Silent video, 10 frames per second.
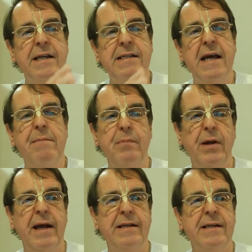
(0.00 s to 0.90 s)
of
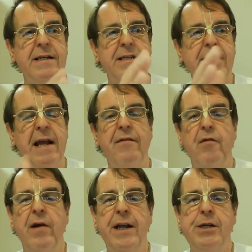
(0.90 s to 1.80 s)
template, this kind of
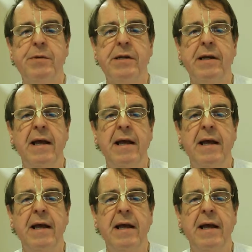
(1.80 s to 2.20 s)
arrangement,